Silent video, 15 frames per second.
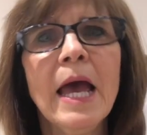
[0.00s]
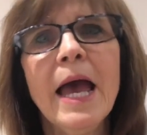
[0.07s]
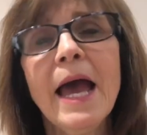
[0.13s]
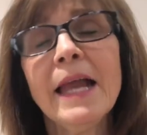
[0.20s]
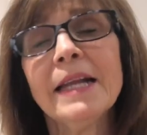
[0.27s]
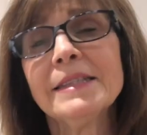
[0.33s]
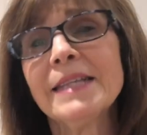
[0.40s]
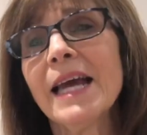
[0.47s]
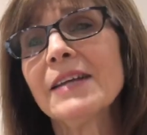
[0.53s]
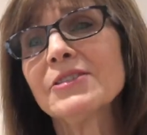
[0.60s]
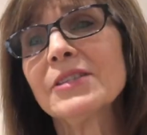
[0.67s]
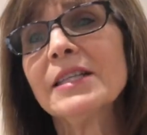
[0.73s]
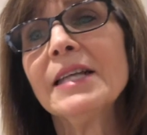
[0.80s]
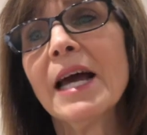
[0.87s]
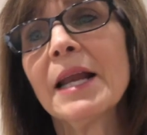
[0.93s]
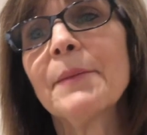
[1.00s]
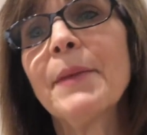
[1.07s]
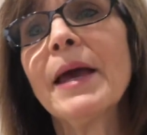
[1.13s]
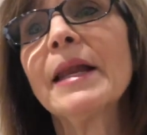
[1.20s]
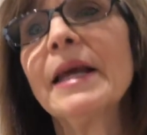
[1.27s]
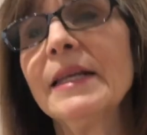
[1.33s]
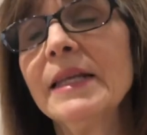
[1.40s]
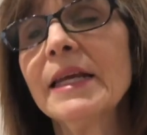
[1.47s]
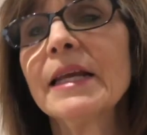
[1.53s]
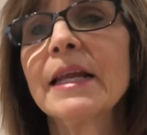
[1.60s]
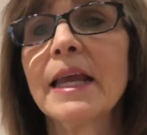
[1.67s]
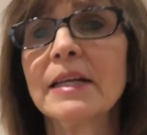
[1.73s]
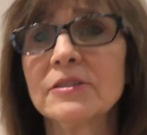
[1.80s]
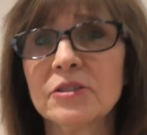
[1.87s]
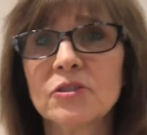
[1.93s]
And it's actually not a bad idea to
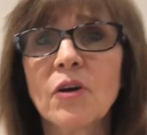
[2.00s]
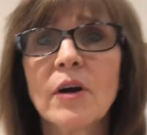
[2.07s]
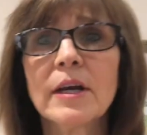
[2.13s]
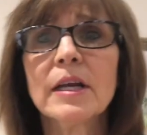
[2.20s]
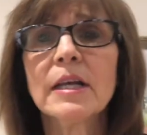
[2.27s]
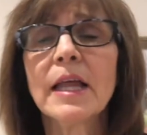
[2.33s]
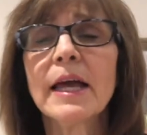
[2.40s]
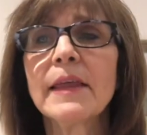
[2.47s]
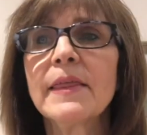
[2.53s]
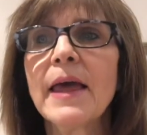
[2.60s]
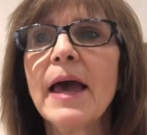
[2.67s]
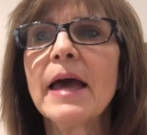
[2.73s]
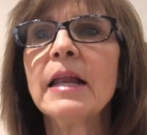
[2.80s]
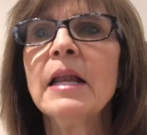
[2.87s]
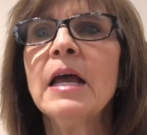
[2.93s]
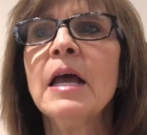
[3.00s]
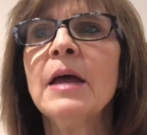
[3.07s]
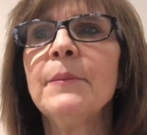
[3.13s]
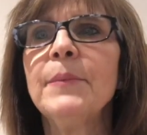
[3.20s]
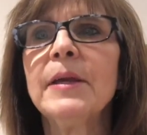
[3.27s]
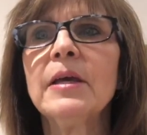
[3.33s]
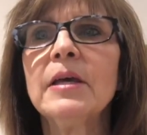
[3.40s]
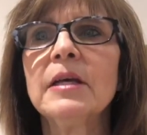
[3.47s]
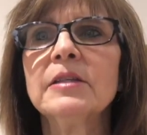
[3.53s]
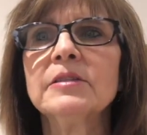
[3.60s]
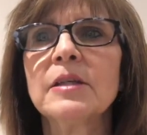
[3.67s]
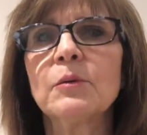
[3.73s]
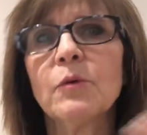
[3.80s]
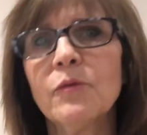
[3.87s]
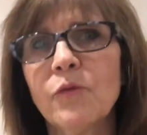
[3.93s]
get started like that, because
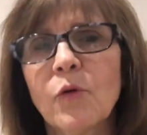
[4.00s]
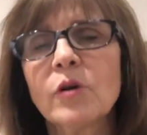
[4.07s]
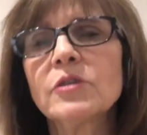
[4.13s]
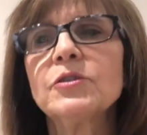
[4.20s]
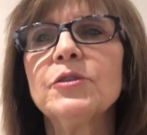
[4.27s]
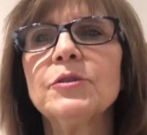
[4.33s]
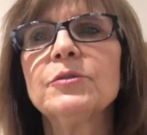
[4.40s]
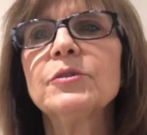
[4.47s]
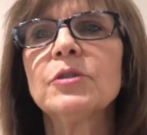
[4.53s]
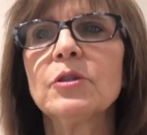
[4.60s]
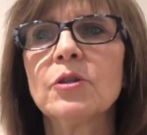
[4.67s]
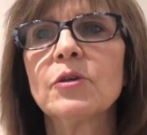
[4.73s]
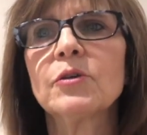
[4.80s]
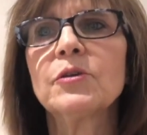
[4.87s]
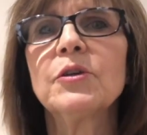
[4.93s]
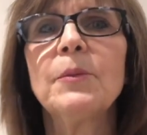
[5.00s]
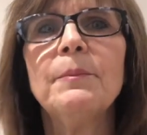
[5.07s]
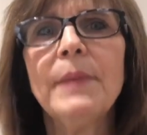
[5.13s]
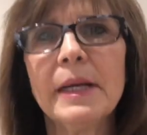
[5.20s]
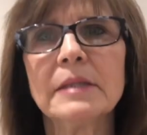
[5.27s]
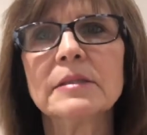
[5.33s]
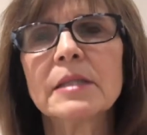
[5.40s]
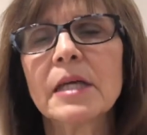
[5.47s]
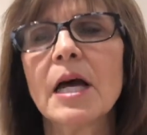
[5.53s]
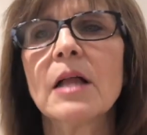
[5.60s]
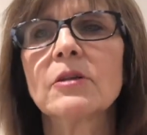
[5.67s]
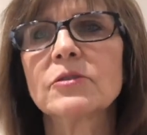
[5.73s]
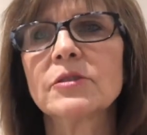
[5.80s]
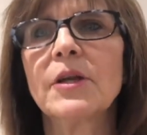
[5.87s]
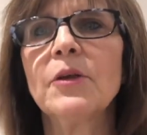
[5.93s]
it will force you to learn to mix the
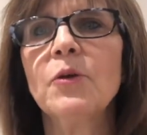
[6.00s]
colors that